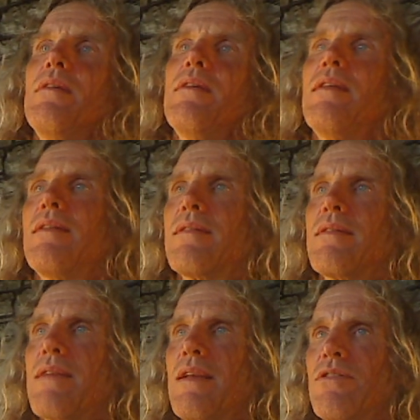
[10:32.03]
It is
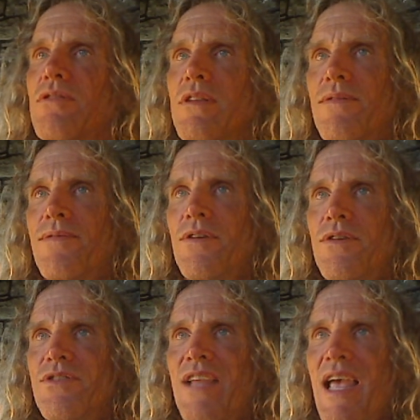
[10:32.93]
essentially the
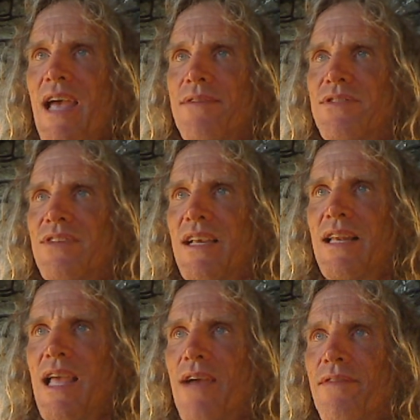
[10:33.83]
first half,
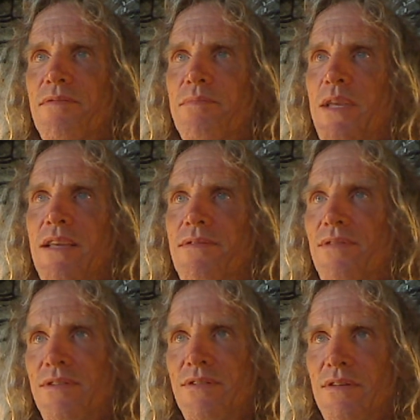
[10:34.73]
second half of being
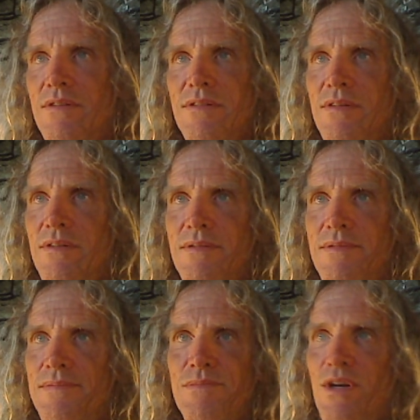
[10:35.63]
physics.
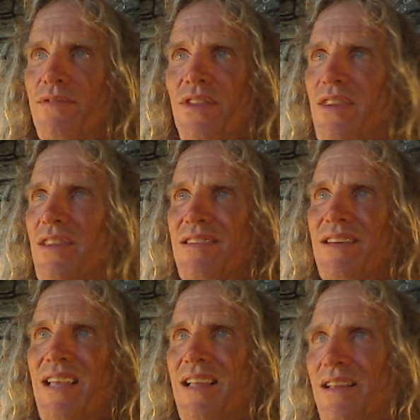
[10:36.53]
Whatever,
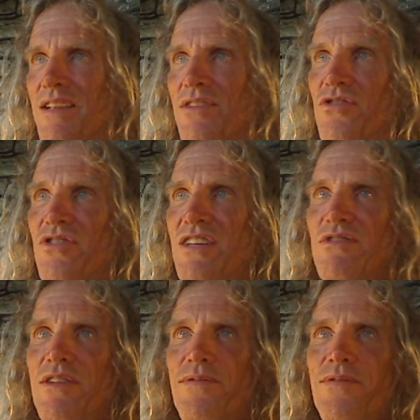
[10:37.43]
again, is
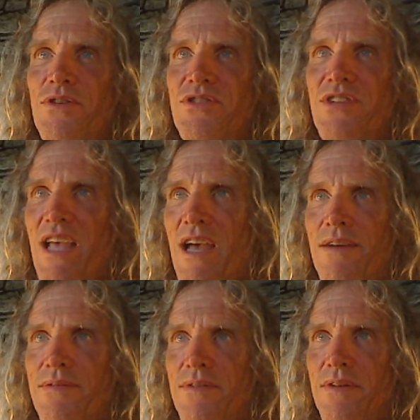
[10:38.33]
essentially the first
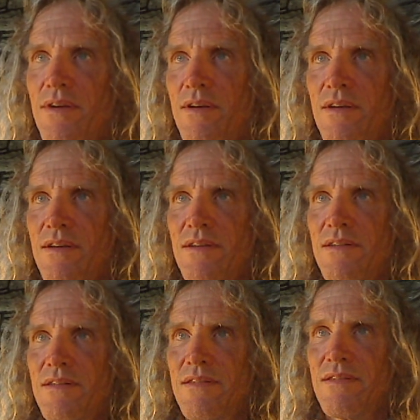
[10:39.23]
half,
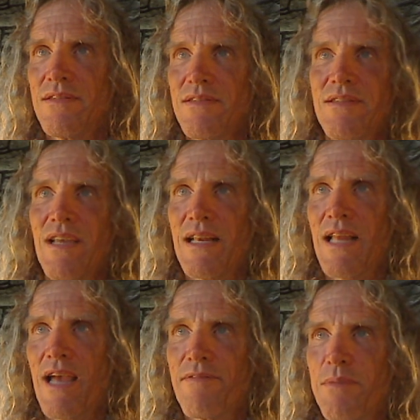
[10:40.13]
second
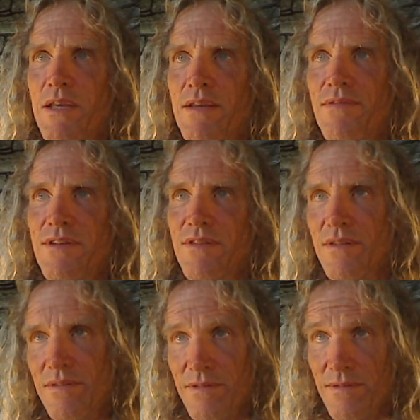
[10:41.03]
half being
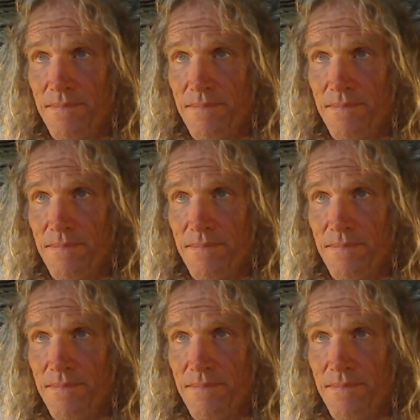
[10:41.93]
physics.